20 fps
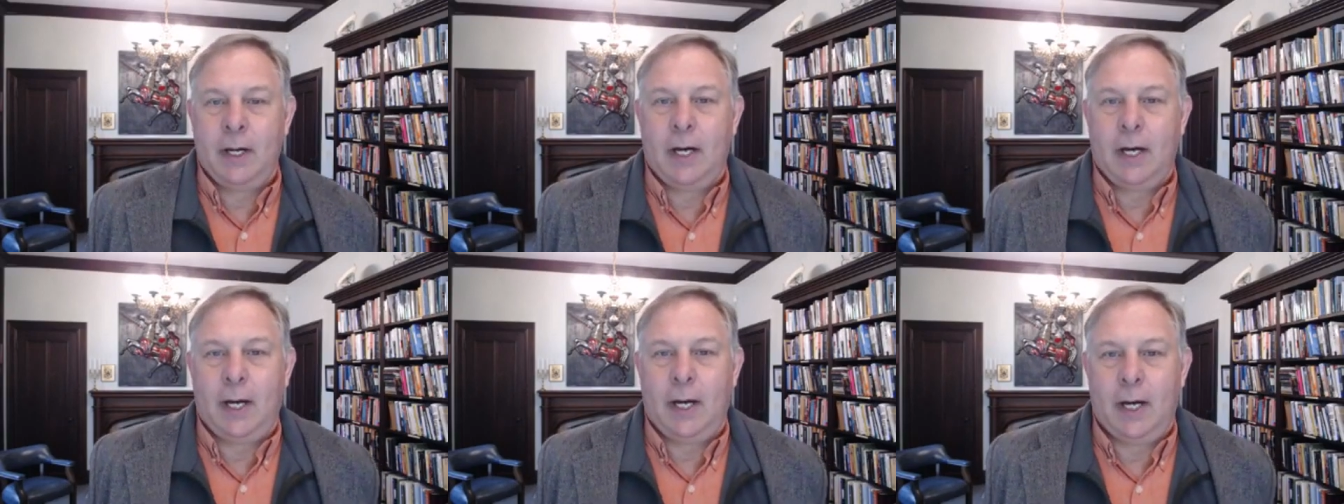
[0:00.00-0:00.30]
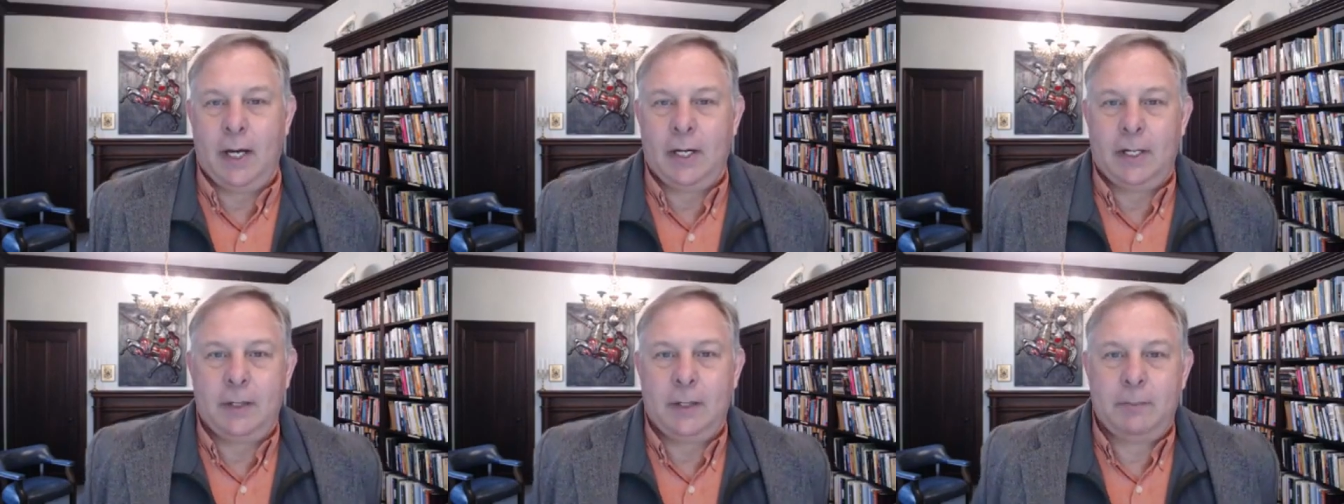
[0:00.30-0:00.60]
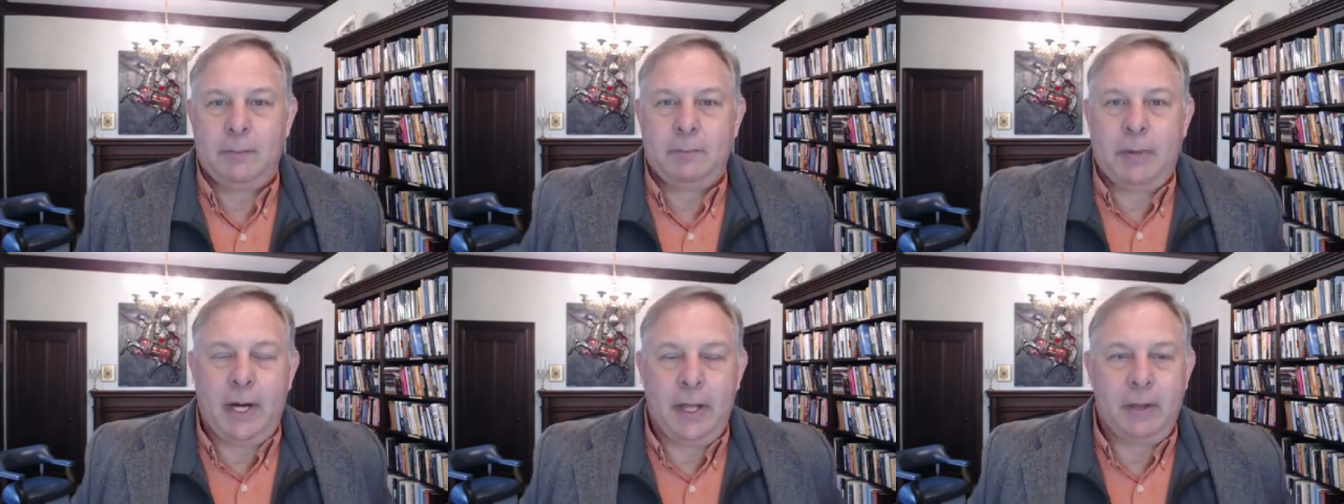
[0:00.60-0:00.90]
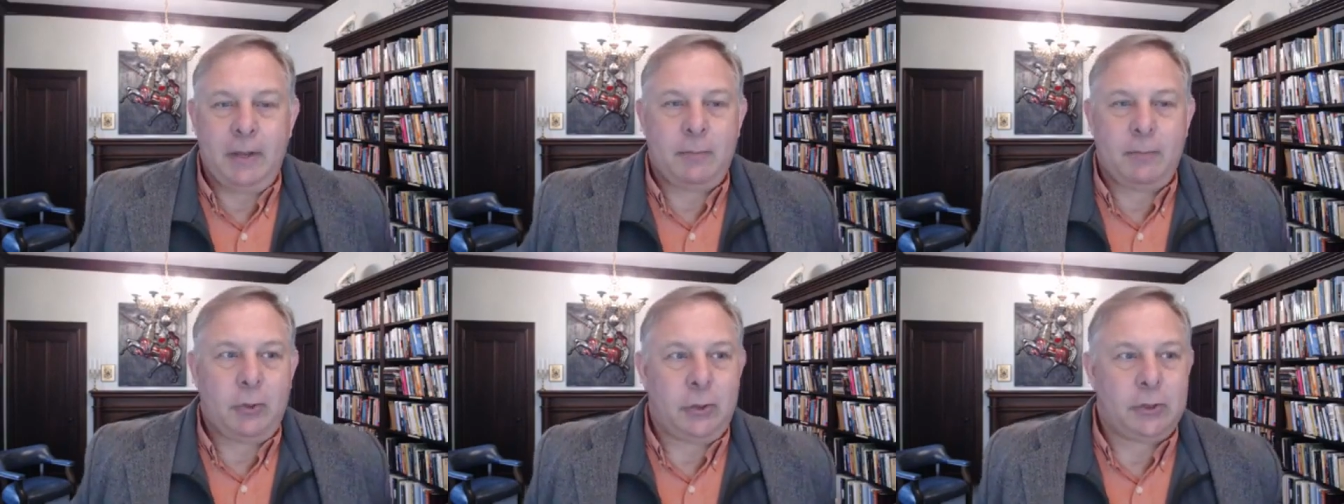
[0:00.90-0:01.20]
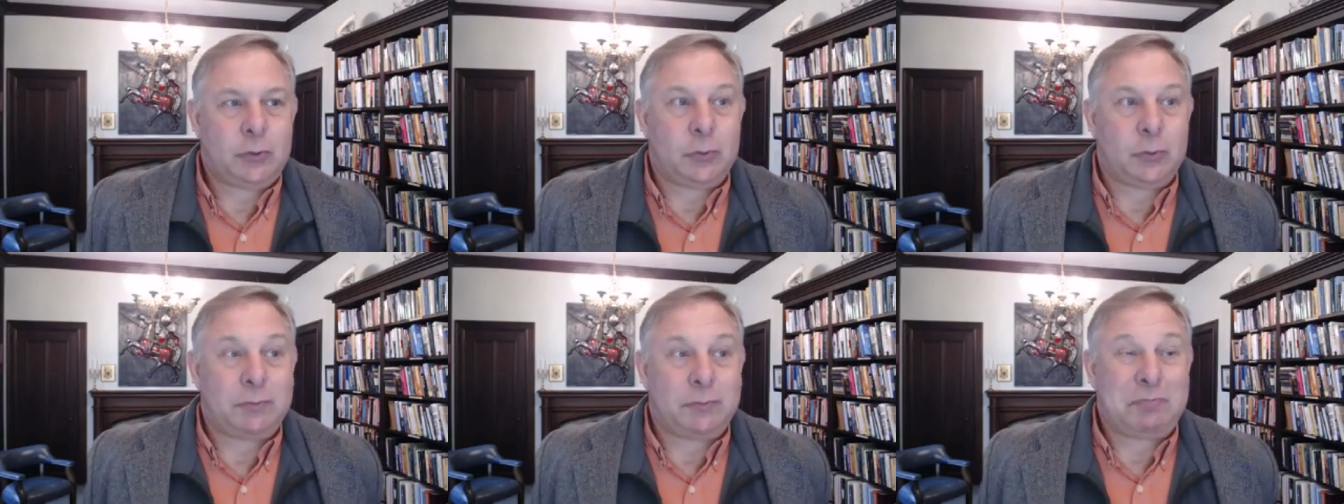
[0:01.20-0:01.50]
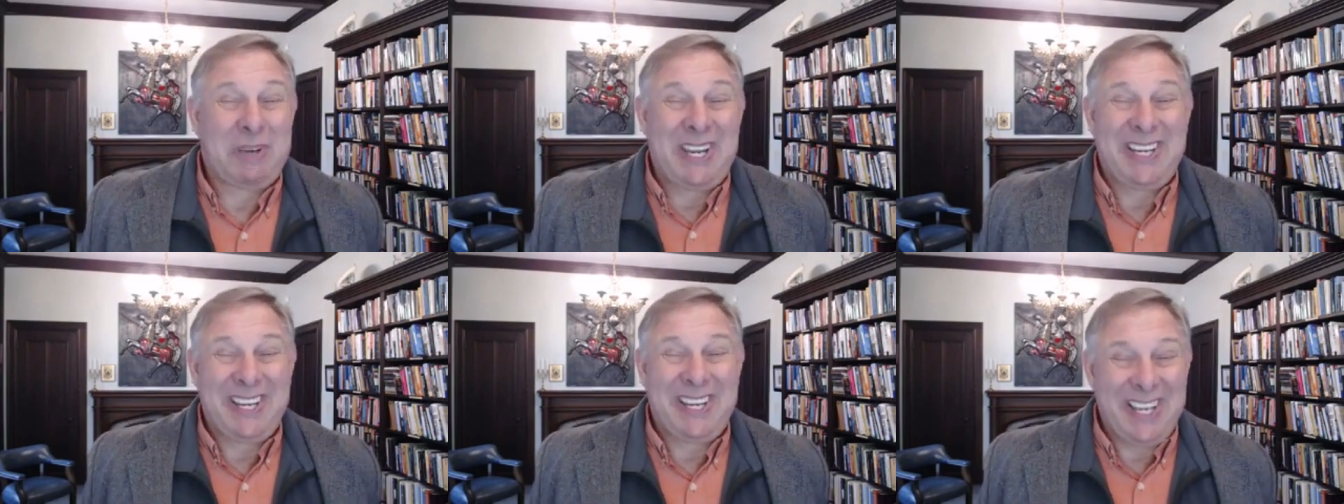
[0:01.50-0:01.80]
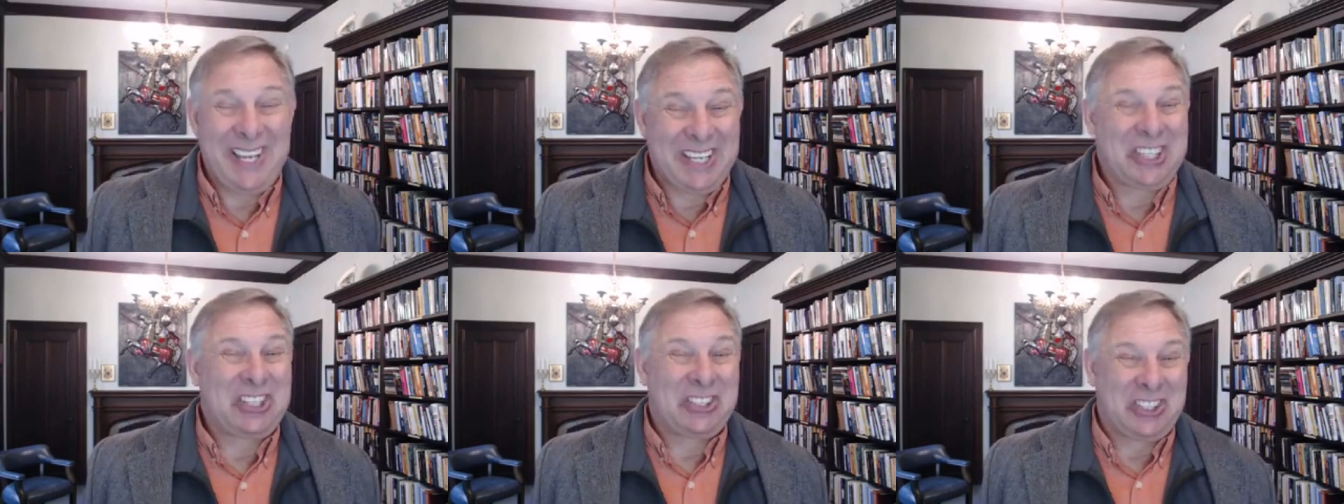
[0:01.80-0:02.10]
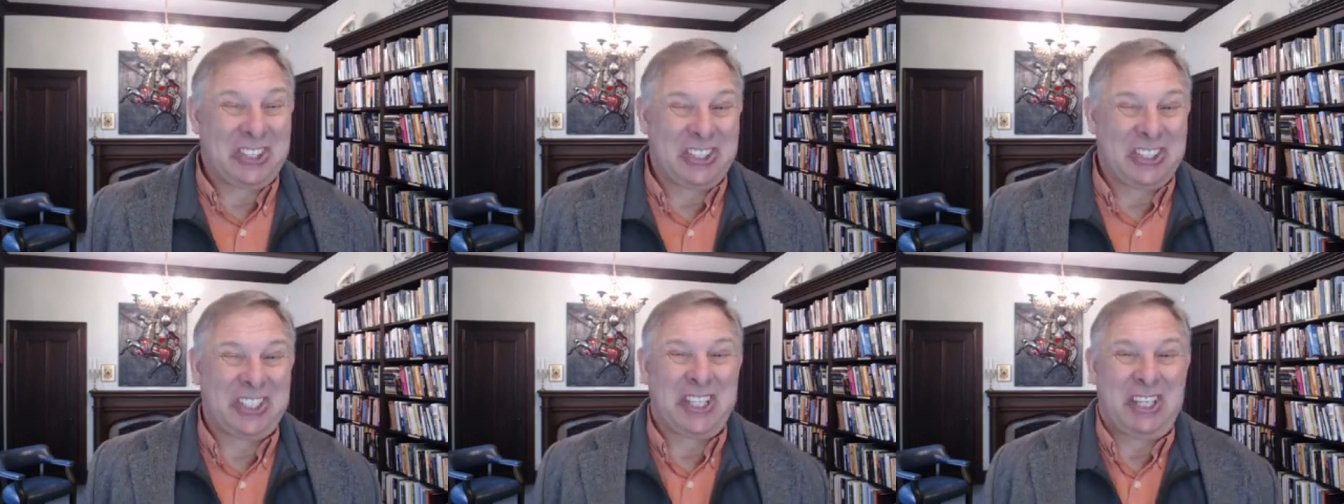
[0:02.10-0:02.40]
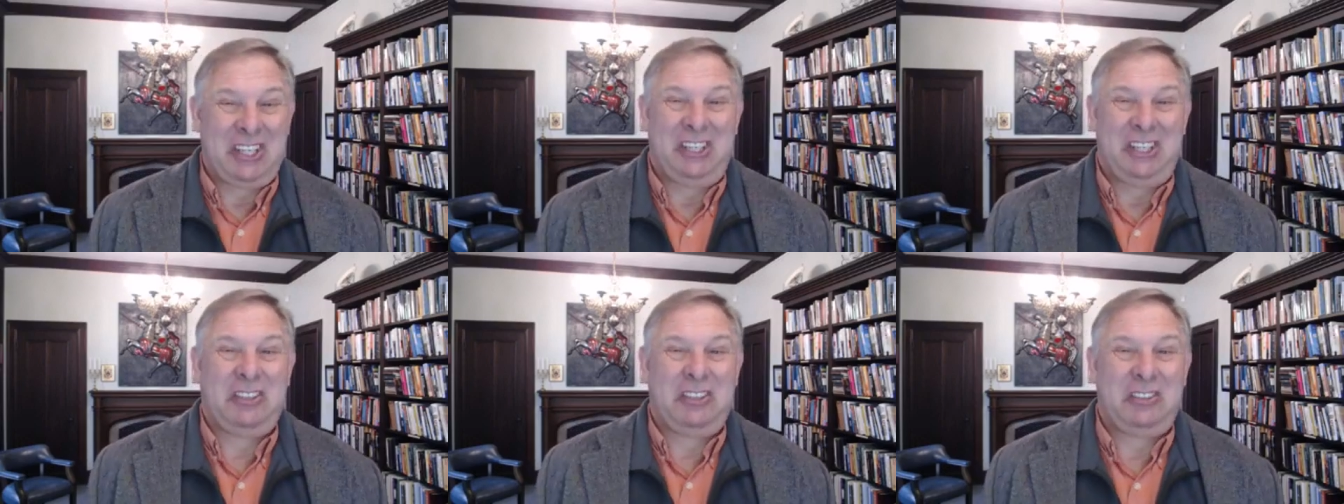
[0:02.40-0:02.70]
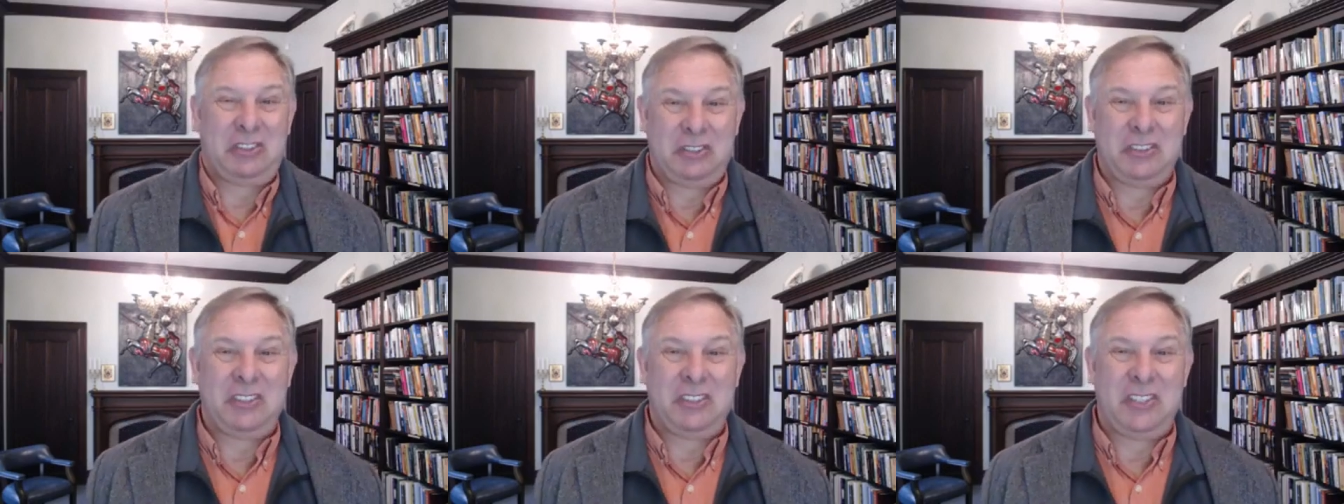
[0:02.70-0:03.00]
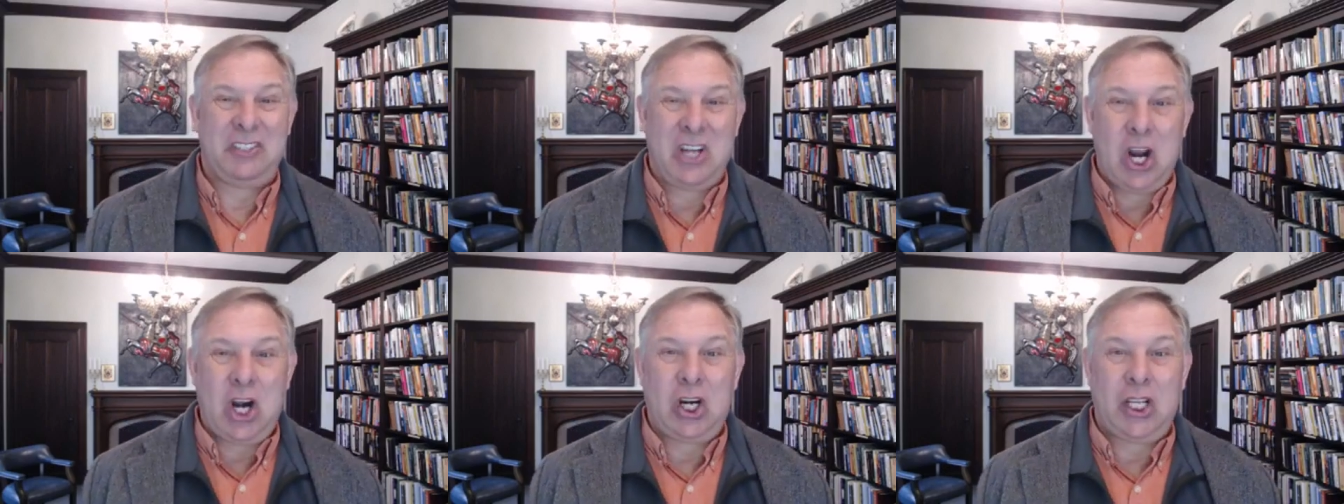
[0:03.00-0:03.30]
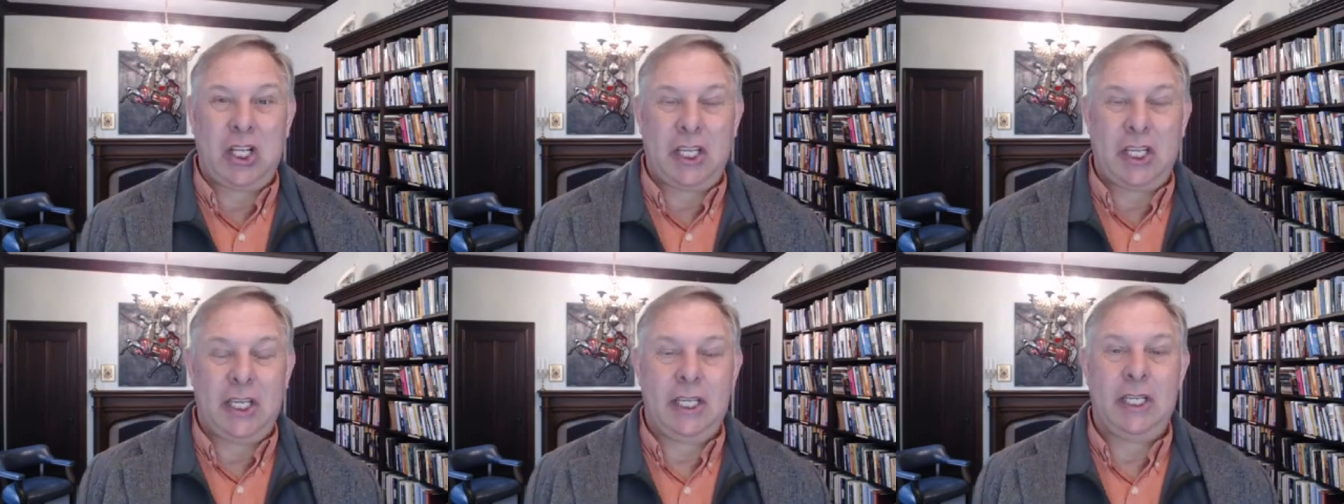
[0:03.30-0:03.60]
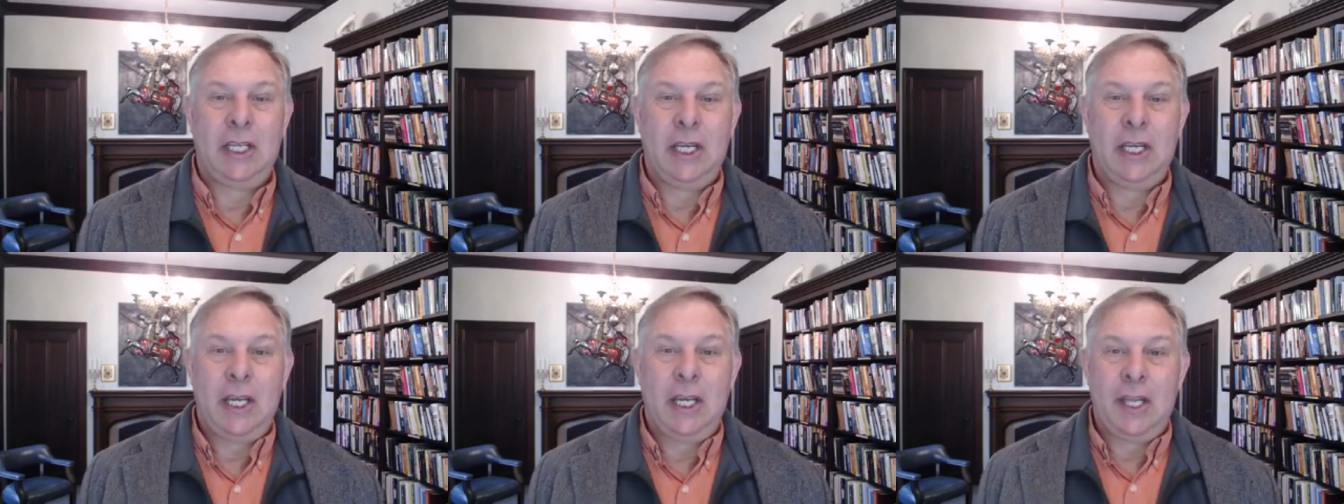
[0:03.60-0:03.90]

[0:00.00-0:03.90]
by the Buddhists was particularly gnarly.